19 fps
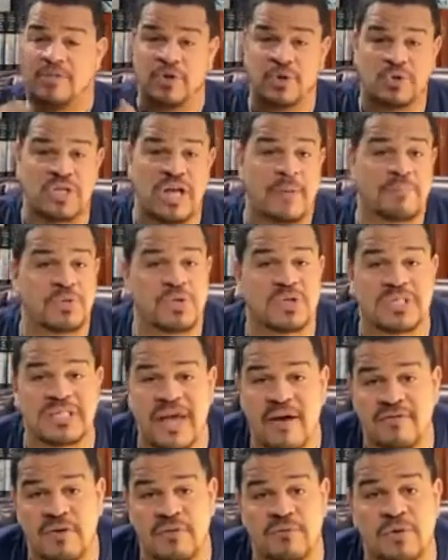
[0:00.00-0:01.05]
Matthew chapter
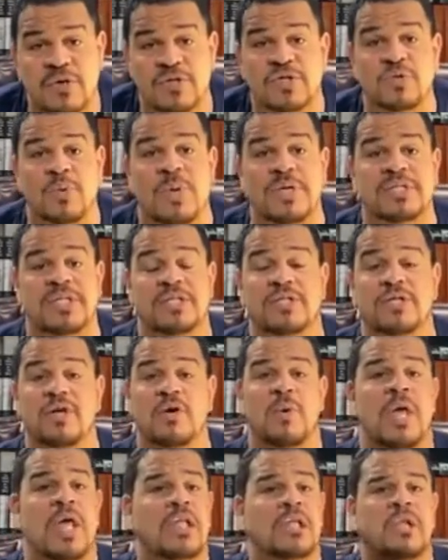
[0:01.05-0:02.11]
7, verse
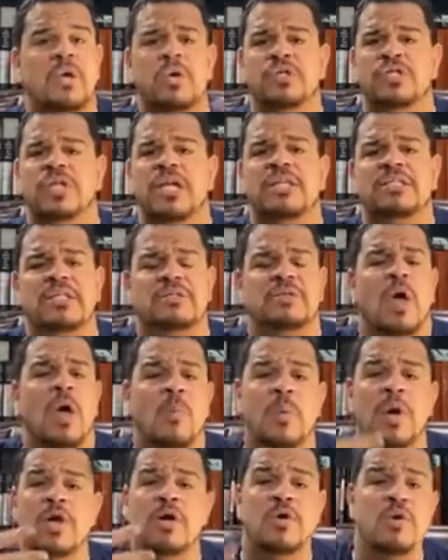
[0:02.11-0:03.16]
22. Lord
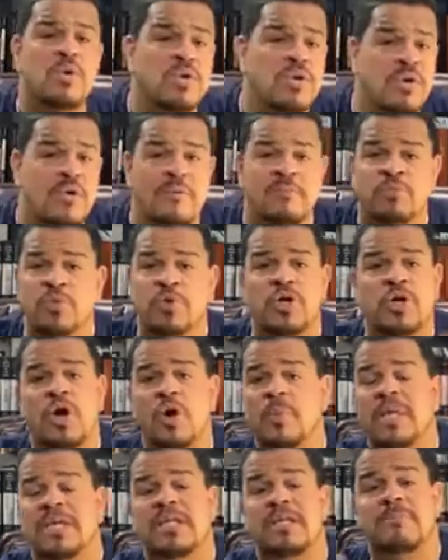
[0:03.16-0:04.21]
Jesus, we knew you.
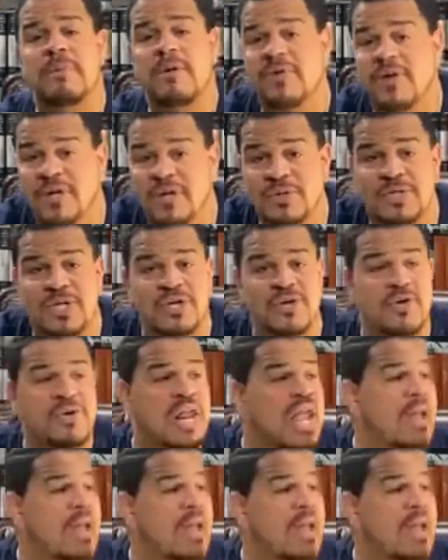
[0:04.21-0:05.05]
You know, we did miracles